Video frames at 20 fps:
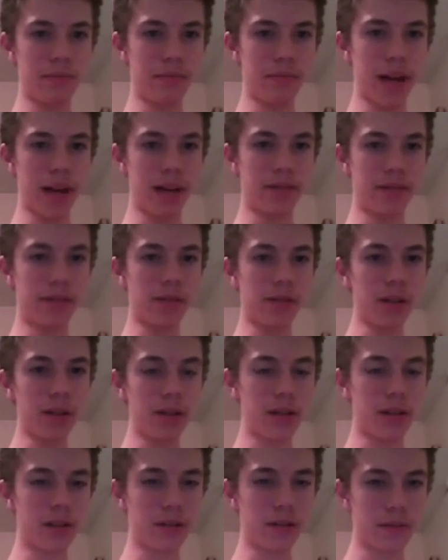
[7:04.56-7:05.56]
and
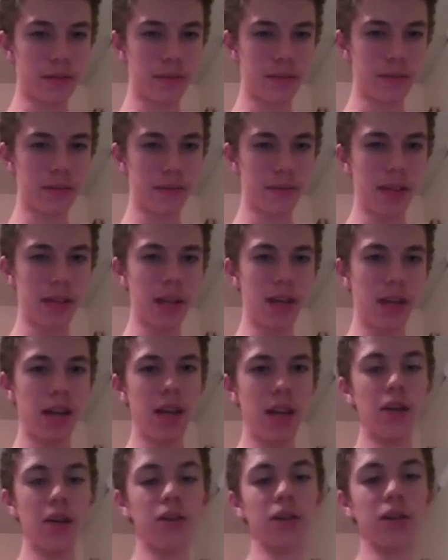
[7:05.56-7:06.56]
forth,
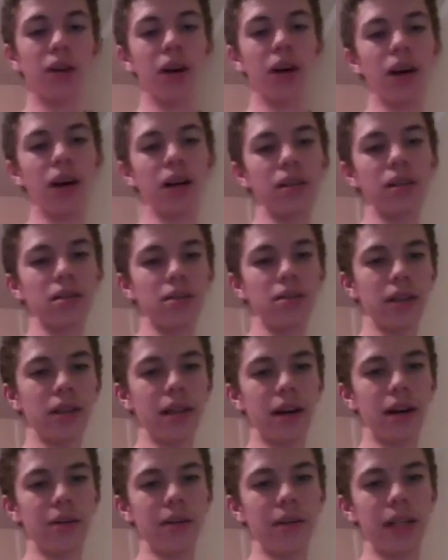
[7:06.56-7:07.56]
it'll also
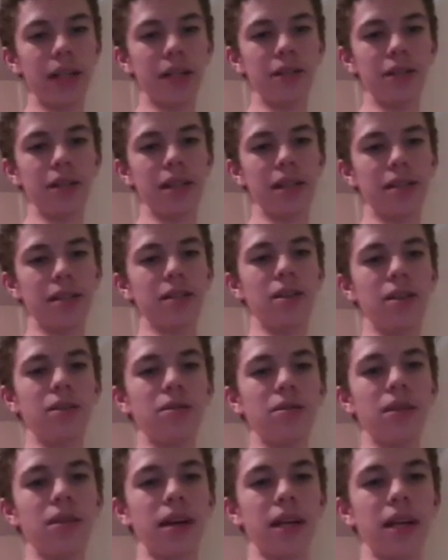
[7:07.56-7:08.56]
allow me to do this.
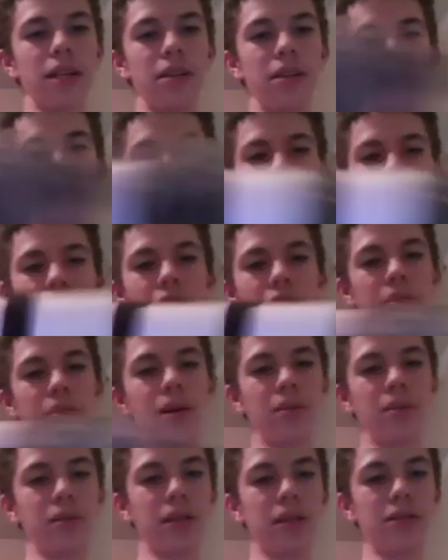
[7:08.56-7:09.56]
So I'll be
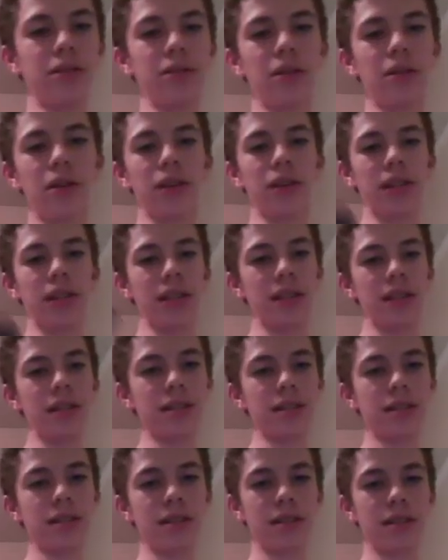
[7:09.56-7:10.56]
able to do all
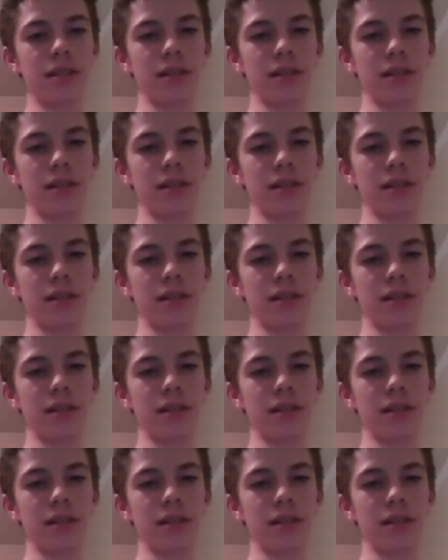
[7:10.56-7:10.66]
this.